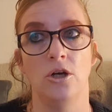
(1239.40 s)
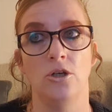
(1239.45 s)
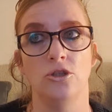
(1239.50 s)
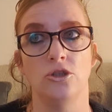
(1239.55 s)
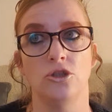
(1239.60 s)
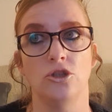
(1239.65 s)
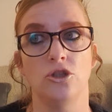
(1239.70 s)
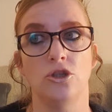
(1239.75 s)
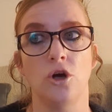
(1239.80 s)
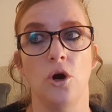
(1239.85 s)

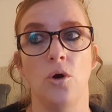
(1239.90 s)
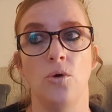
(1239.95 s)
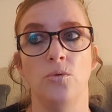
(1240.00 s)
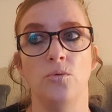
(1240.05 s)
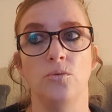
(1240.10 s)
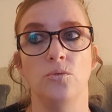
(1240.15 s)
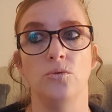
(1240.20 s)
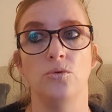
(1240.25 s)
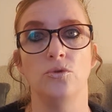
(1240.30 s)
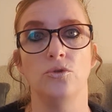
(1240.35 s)
So
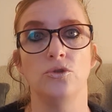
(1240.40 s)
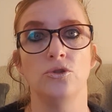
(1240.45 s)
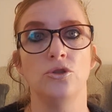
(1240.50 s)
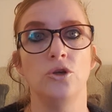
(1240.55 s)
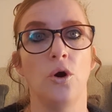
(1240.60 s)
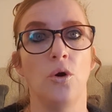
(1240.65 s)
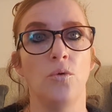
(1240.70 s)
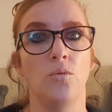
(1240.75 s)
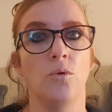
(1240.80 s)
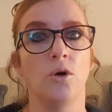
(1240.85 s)

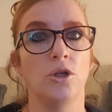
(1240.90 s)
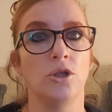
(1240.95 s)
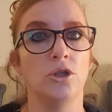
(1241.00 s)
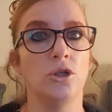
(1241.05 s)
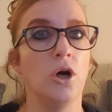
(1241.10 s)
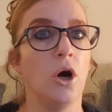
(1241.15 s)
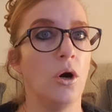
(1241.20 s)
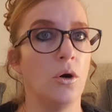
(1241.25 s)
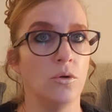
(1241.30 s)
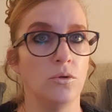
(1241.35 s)
no one
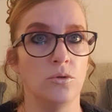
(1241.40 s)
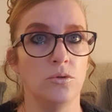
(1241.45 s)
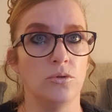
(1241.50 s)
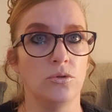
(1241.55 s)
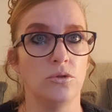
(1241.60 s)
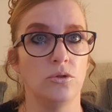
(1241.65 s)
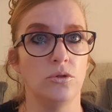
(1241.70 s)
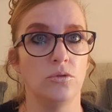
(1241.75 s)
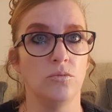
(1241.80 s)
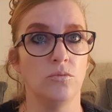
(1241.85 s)

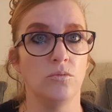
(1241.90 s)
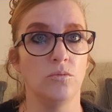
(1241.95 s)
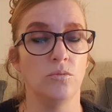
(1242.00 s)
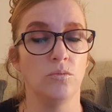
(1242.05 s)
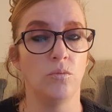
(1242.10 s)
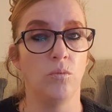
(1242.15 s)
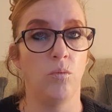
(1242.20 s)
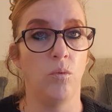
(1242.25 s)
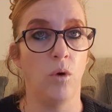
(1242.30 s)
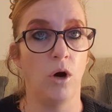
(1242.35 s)
knows,
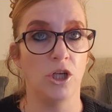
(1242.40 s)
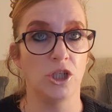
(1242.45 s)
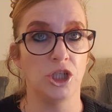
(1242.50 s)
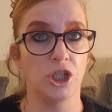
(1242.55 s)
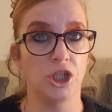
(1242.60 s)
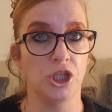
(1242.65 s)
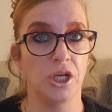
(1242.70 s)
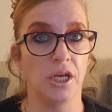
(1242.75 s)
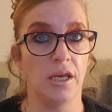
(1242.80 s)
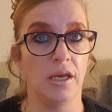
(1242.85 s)
was
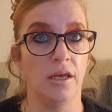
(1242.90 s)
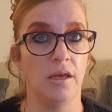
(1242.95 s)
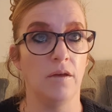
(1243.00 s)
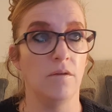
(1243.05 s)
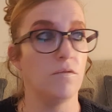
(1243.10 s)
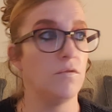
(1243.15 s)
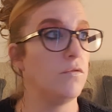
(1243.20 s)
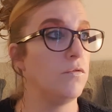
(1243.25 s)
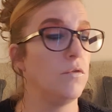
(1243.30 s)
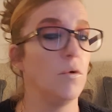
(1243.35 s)
she
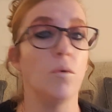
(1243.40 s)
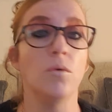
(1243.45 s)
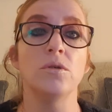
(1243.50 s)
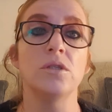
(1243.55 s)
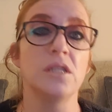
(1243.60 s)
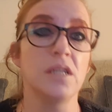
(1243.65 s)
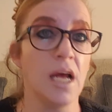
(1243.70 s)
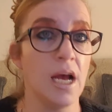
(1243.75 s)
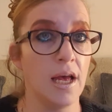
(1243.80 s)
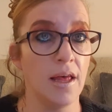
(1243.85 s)

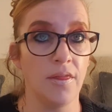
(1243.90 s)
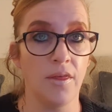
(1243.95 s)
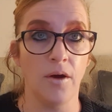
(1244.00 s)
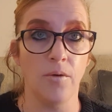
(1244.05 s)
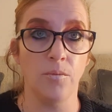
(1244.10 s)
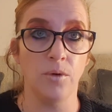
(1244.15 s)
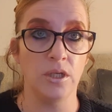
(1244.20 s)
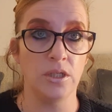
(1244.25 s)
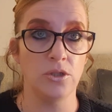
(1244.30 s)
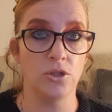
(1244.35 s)
forced out of
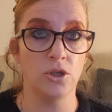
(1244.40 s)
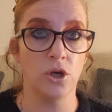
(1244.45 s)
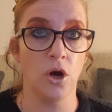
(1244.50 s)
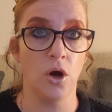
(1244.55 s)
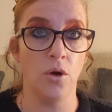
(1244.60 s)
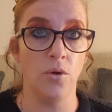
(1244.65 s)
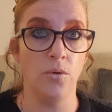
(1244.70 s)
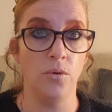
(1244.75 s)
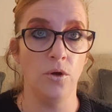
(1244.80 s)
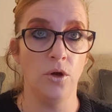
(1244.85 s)
that
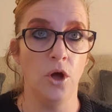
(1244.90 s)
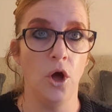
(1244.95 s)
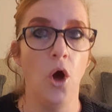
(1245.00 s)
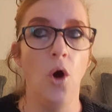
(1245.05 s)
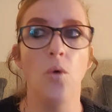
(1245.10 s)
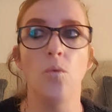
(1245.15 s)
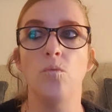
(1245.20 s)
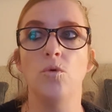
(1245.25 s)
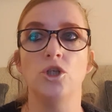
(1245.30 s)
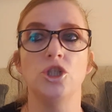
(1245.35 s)
window?
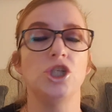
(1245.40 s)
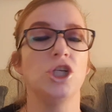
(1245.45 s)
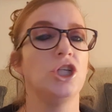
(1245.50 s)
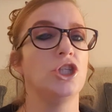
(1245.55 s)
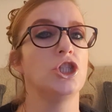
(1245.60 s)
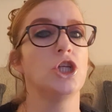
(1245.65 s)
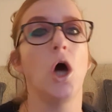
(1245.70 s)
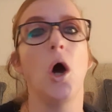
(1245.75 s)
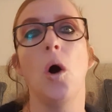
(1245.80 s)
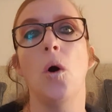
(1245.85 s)
Was she
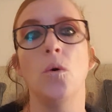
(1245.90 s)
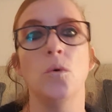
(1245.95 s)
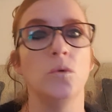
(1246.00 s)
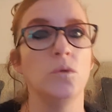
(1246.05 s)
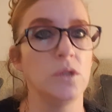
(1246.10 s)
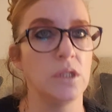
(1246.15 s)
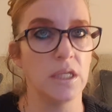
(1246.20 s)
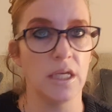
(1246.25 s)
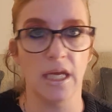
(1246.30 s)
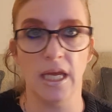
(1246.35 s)

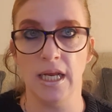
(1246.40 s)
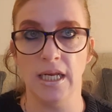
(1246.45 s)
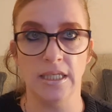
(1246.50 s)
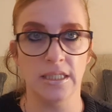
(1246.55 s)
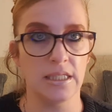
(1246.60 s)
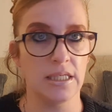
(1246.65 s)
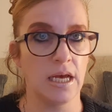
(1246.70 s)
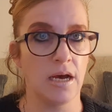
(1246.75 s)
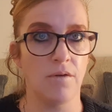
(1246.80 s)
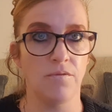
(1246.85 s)
told to kill
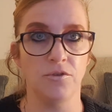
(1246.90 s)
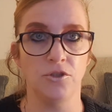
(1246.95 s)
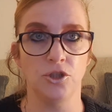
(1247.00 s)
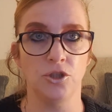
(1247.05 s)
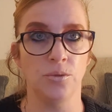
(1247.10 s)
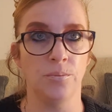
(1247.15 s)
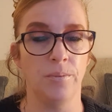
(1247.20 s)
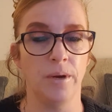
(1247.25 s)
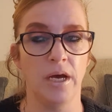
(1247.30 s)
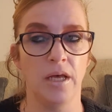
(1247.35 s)
herself and
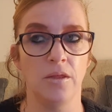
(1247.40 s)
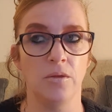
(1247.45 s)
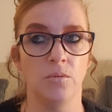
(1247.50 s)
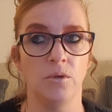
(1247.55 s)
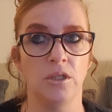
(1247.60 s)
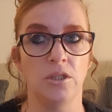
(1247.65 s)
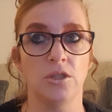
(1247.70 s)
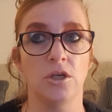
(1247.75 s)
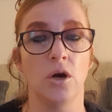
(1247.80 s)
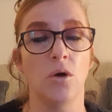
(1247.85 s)
jump out the
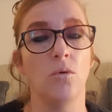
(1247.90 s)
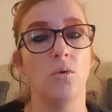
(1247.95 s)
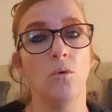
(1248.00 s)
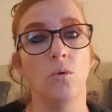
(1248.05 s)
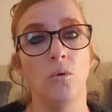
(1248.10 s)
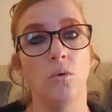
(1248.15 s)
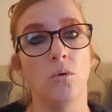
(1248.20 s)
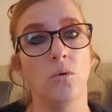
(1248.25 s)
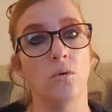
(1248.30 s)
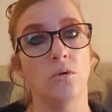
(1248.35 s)
window?
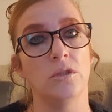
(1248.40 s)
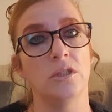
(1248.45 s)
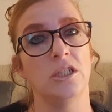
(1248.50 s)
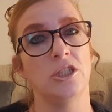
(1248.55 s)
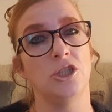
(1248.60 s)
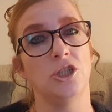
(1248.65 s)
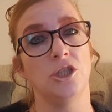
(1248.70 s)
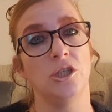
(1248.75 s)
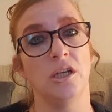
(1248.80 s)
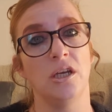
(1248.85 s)
Or
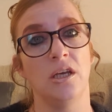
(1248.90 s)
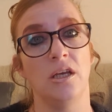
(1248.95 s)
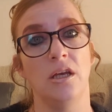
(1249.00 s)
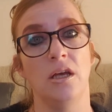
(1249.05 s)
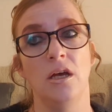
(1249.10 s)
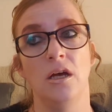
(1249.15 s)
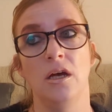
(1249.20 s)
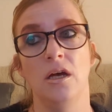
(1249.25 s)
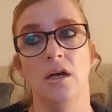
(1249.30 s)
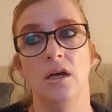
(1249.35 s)
did she
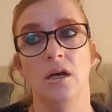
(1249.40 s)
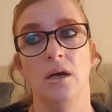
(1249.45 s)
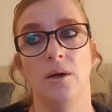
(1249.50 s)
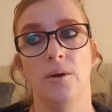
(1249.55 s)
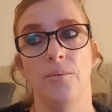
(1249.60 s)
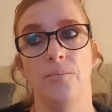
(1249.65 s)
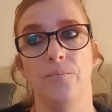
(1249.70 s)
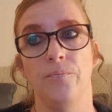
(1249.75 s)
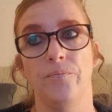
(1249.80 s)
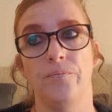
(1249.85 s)

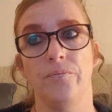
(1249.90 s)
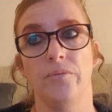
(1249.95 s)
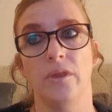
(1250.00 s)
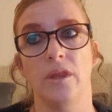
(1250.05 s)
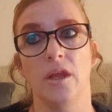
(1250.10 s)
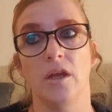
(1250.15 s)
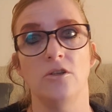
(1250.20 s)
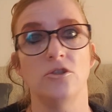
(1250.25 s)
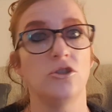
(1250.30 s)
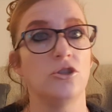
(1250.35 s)

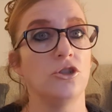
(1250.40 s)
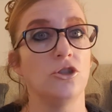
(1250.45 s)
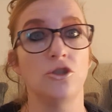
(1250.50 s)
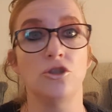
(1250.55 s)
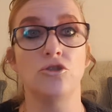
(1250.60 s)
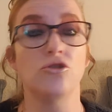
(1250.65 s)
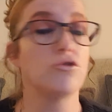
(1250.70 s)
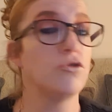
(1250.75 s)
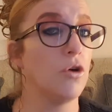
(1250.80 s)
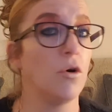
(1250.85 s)

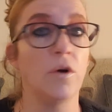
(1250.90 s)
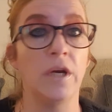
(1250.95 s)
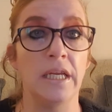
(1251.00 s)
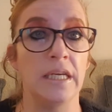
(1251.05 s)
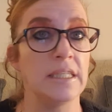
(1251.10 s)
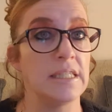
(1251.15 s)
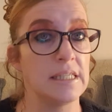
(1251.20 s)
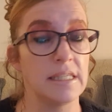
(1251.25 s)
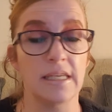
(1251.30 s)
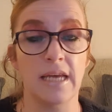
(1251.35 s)
just try and
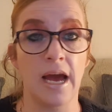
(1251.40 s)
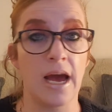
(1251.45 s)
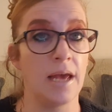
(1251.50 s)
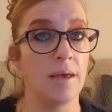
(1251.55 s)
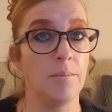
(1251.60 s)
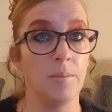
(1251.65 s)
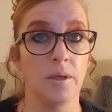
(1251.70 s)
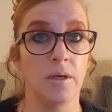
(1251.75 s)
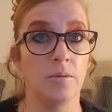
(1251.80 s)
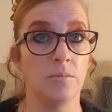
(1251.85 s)

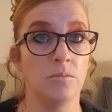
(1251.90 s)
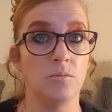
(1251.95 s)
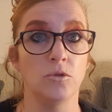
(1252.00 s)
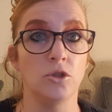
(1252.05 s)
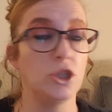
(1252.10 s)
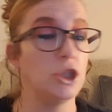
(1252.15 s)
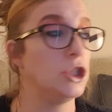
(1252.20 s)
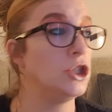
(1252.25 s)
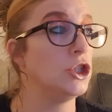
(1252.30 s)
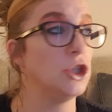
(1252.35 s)
escape them? Was
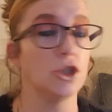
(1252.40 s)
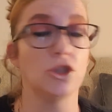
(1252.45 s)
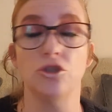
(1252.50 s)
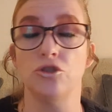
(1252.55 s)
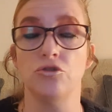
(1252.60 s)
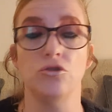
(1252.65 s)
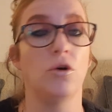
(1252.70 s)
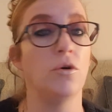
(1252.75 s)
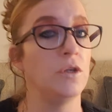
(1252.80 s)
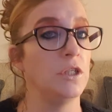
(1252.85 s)
she just
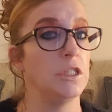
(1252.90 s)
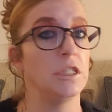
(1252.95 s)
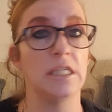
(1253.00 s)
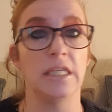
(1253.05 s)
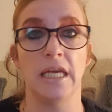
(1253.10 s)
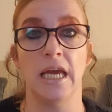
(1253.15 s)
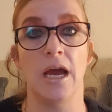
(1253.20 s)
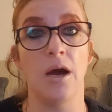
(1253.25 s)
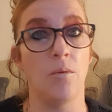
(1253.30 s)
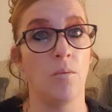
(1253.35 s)
trying to
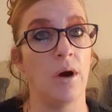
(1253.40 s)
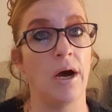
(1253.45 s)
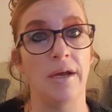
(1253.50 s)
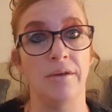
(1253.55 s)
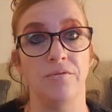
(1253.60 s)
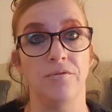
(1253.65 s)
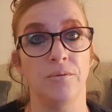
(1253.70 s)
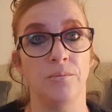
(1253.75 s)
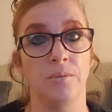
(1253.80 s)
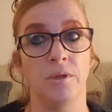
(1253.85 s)
get away
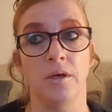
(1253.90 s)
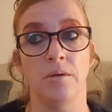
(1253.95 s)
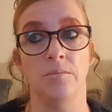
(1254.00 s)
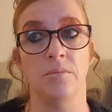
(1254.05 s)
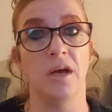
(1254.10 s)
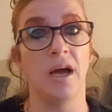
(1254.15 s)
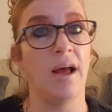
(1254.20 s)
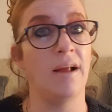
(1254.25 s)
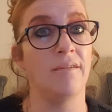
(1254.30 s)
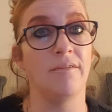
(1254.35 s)
from them
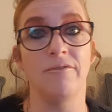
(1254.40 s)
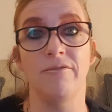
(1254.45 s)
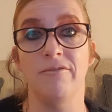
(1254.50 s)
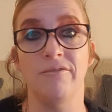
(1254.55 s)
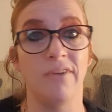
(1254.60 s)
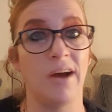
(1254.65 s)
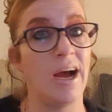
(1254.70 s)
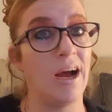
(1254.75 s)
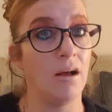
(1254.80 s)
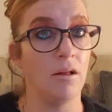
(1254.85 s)
and
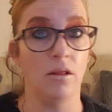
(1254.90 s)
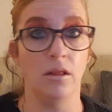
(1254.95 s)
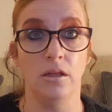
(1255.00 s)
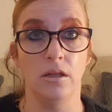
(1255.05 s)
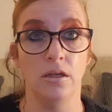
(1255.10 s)
fell?